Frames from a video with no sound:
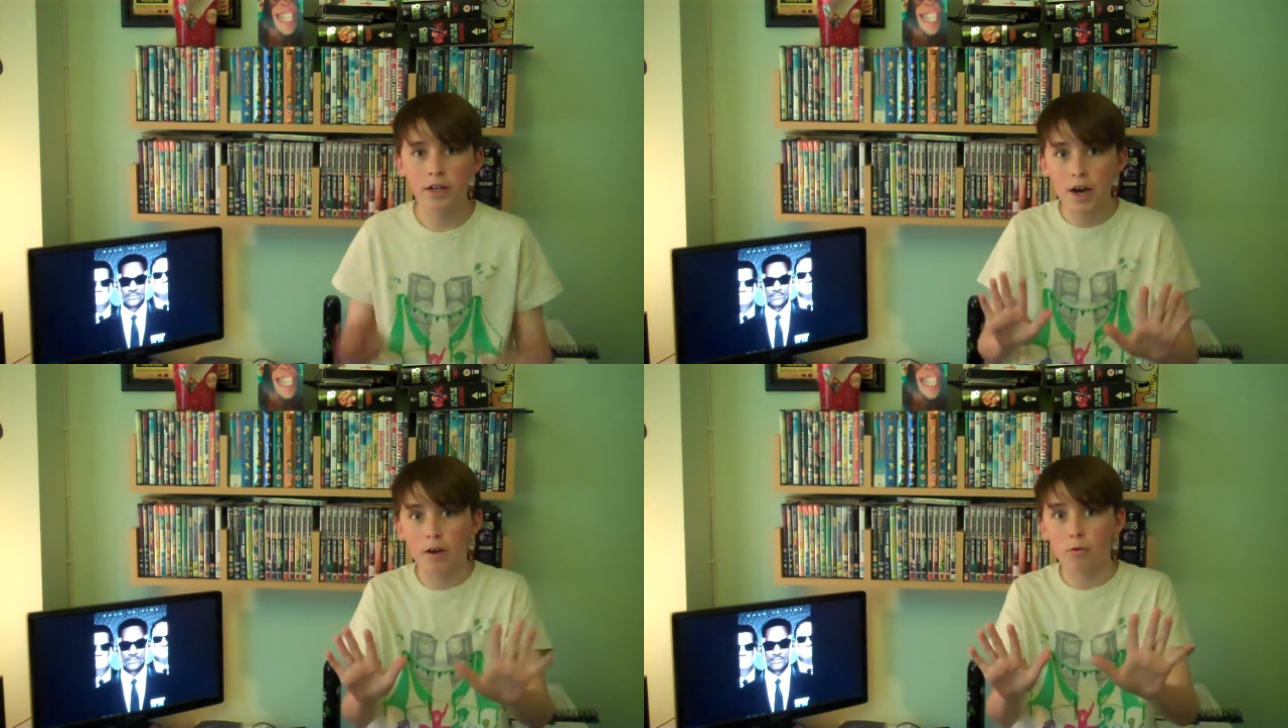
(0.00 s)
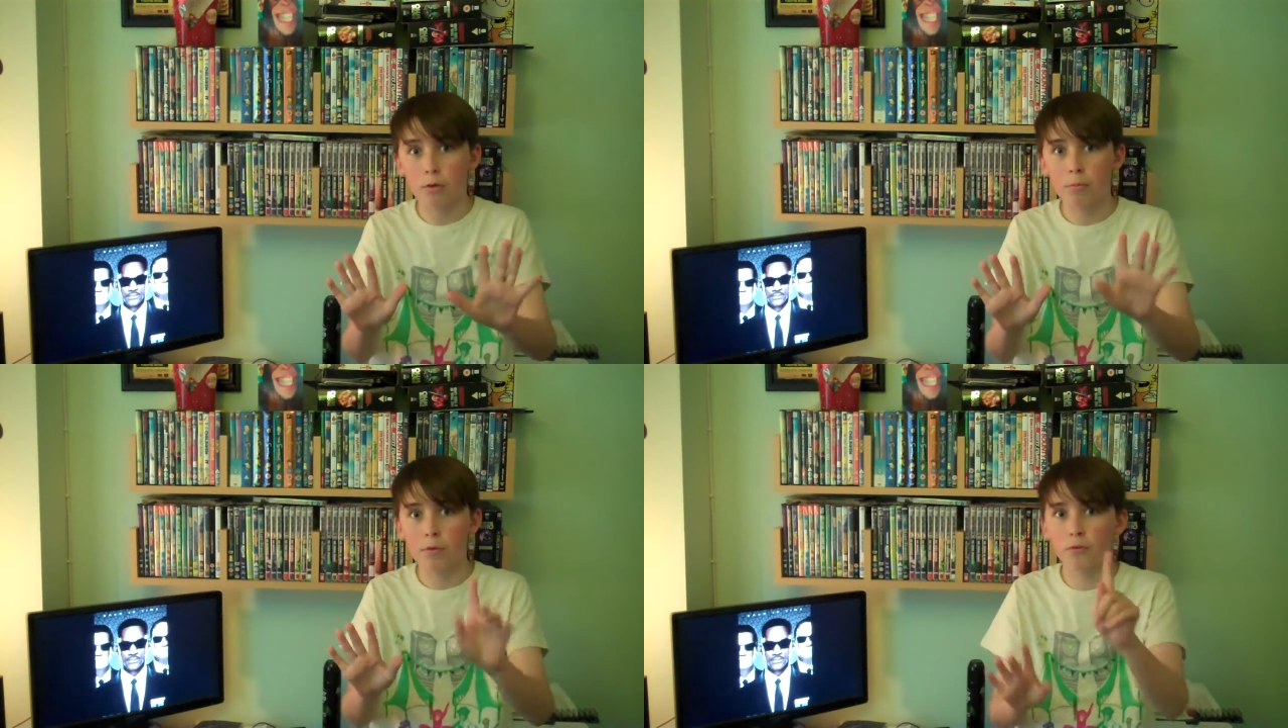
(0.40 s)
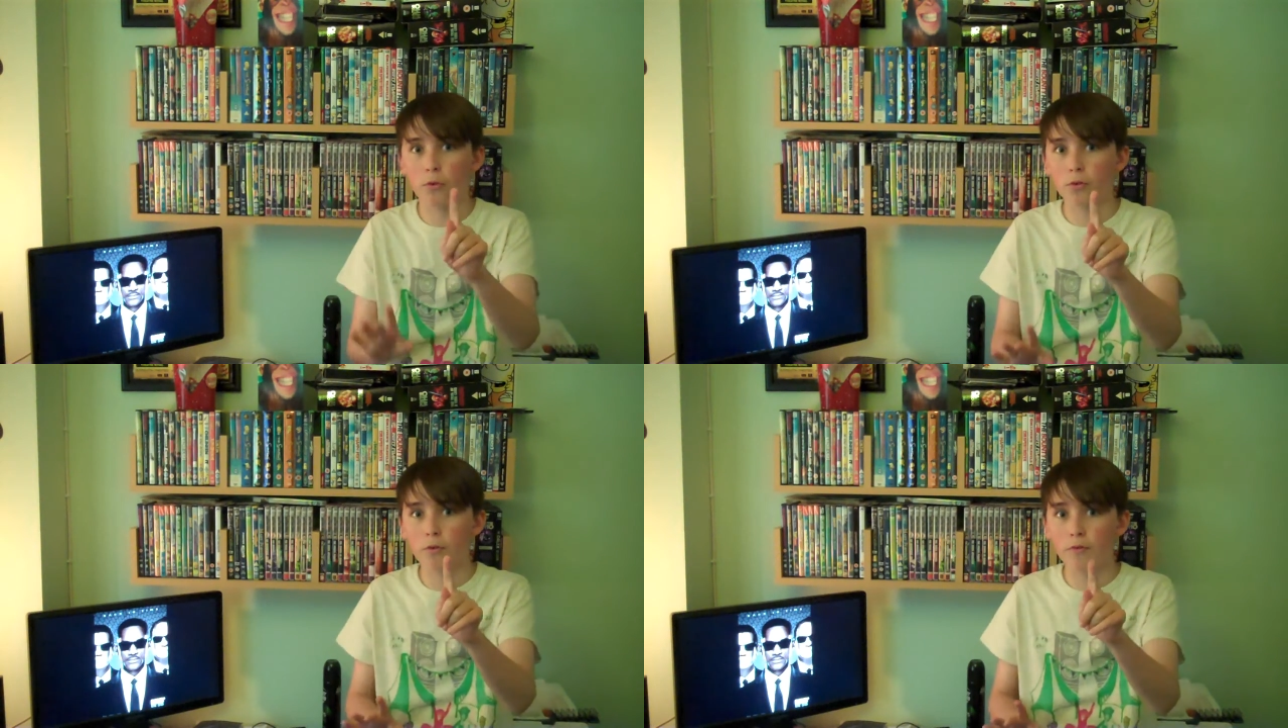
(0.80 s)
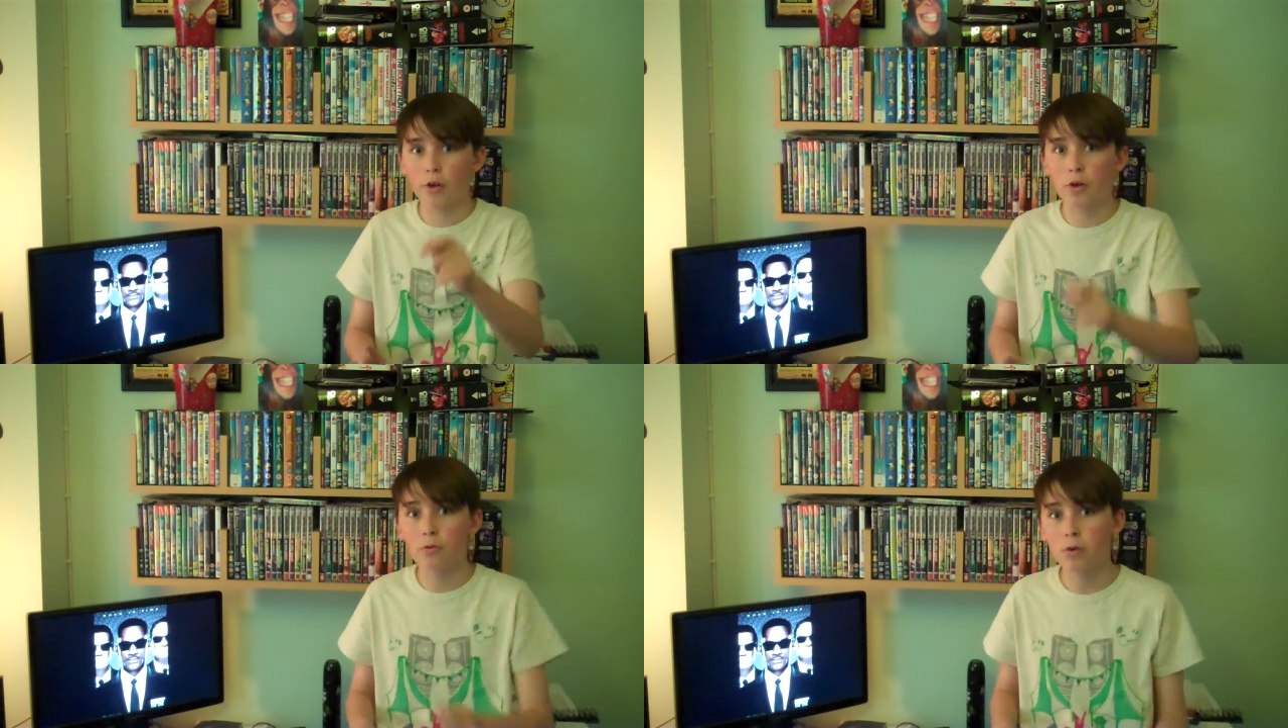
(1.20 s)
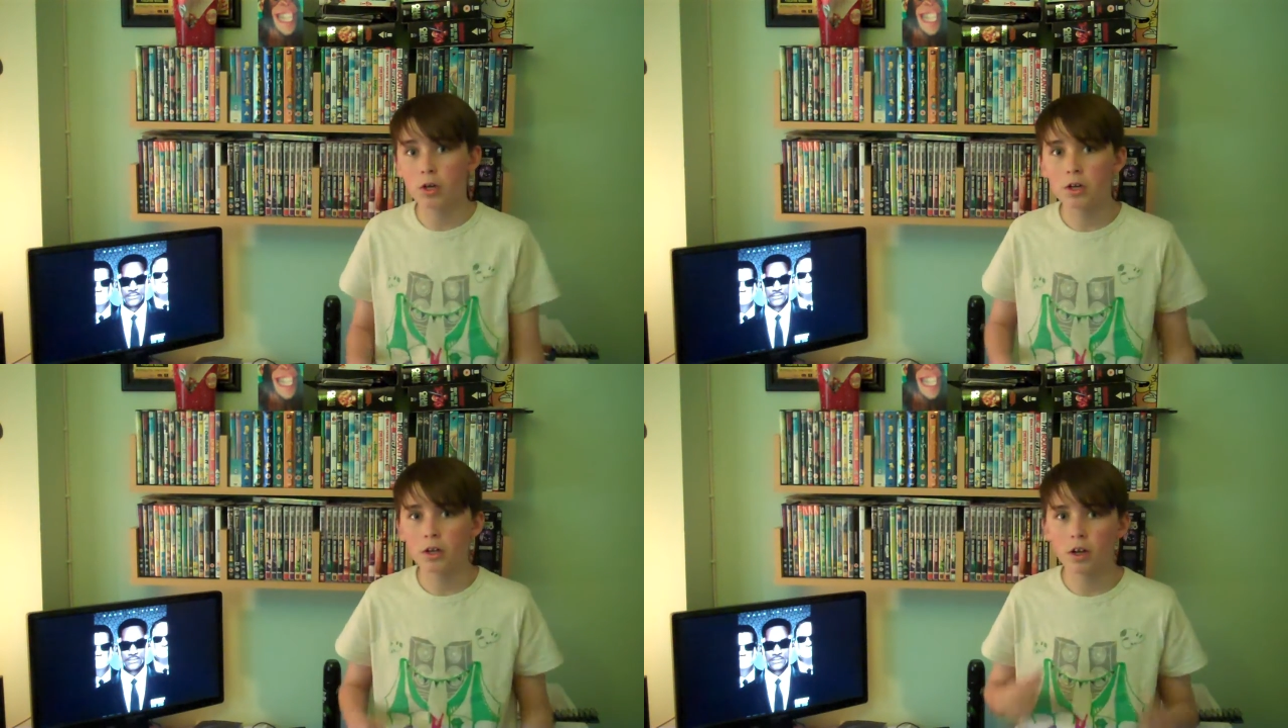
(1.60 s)
Now, before the review,
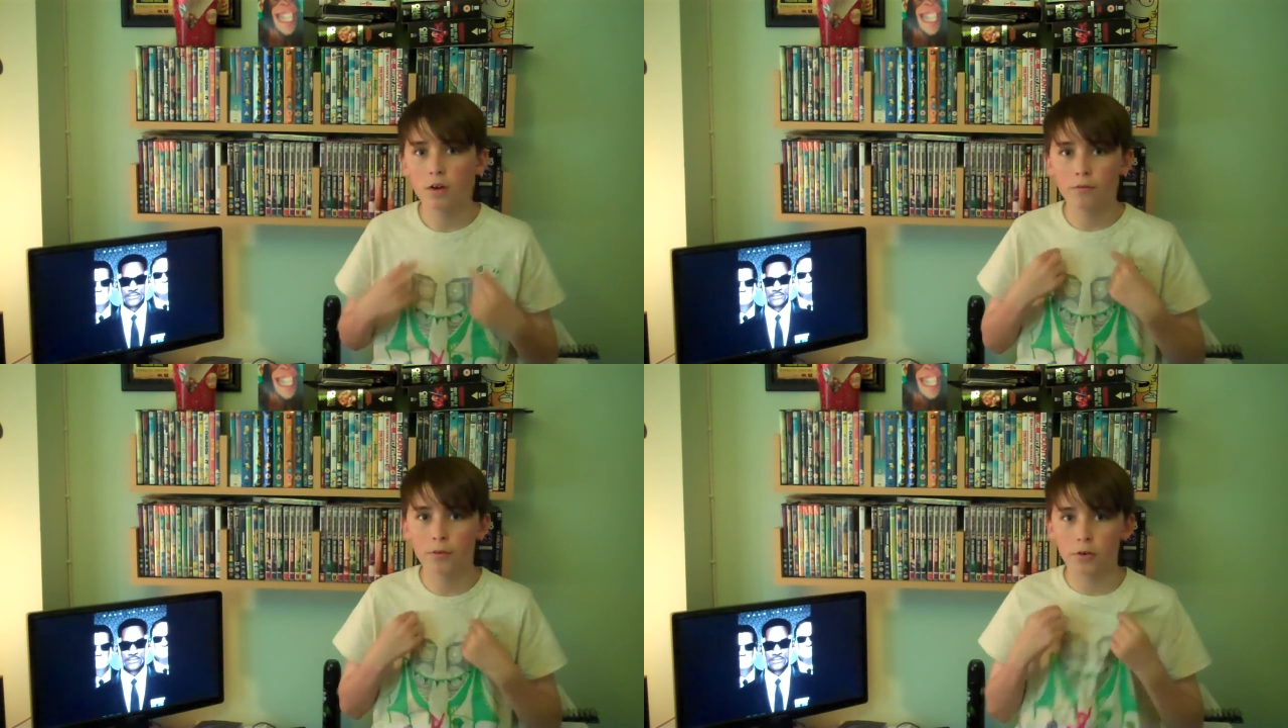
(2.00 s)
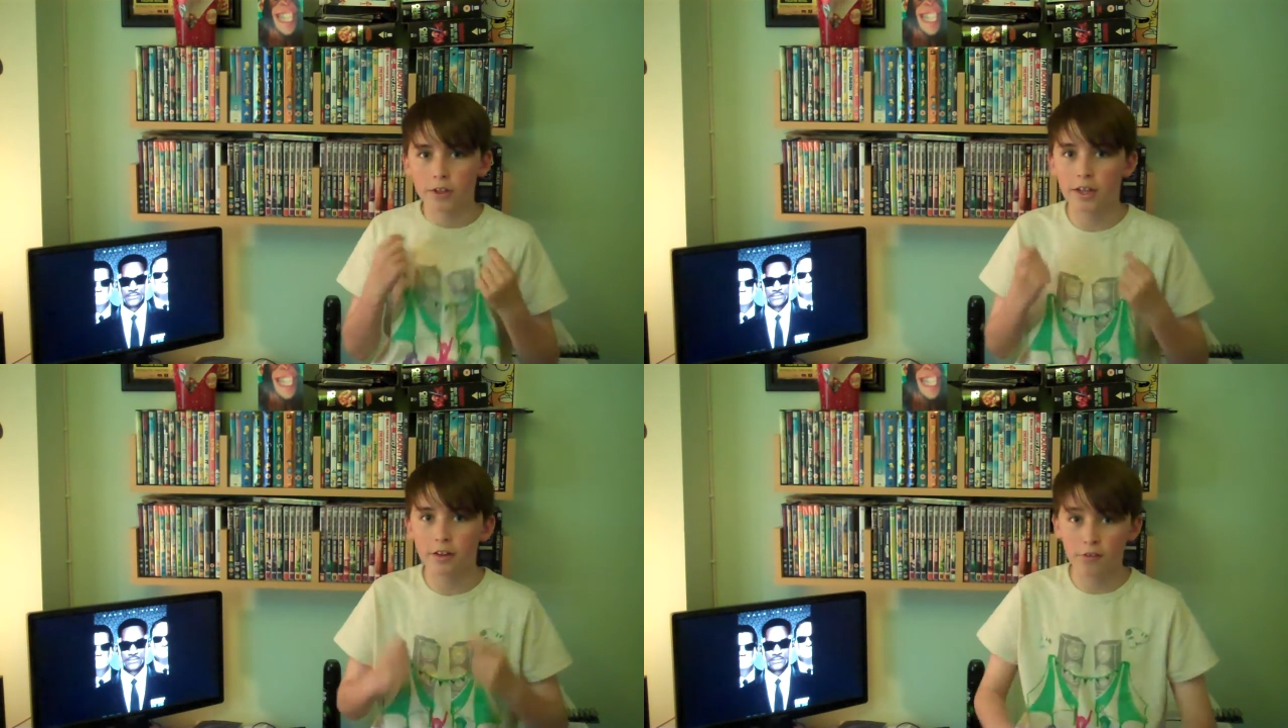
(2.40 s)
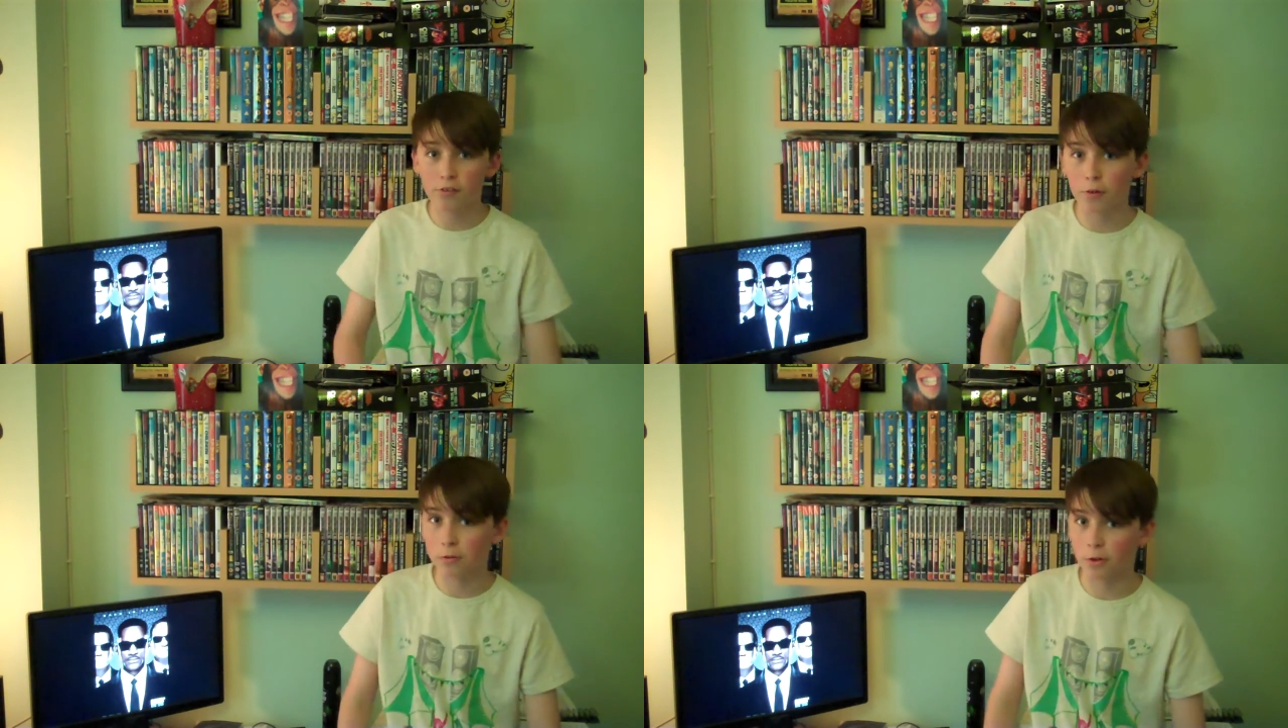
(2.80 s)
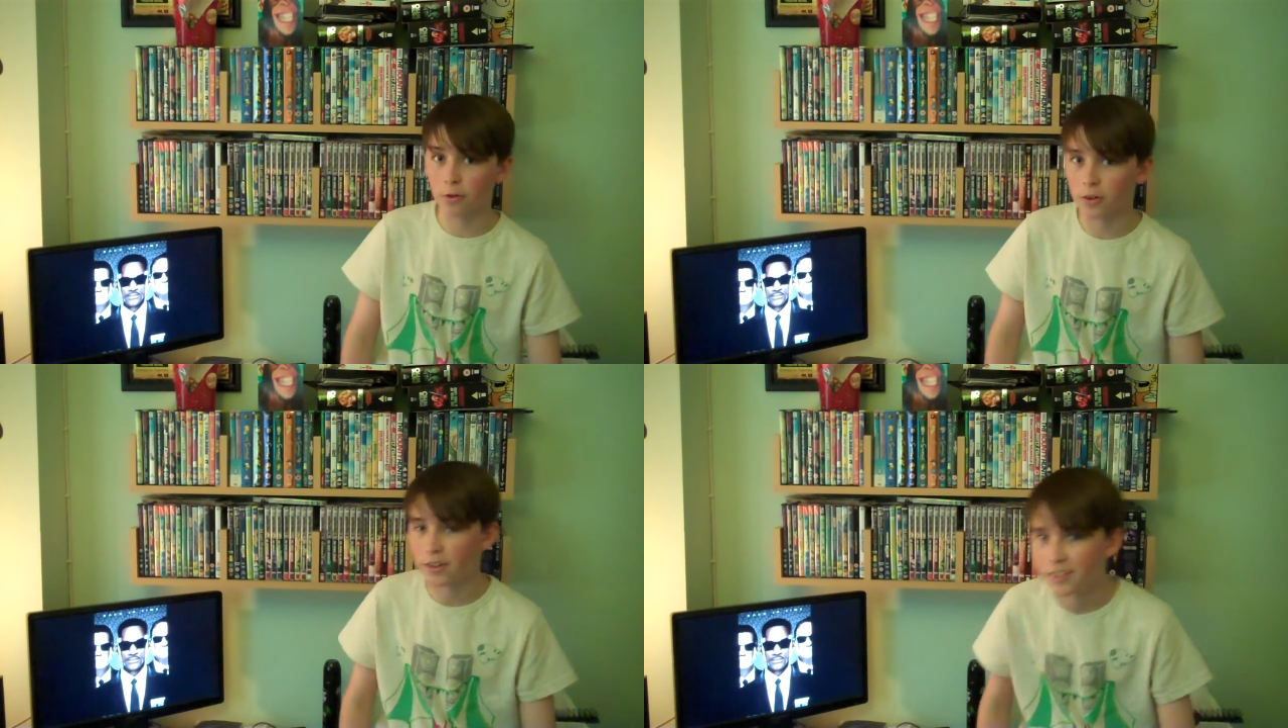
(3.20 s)
got to get the suit on.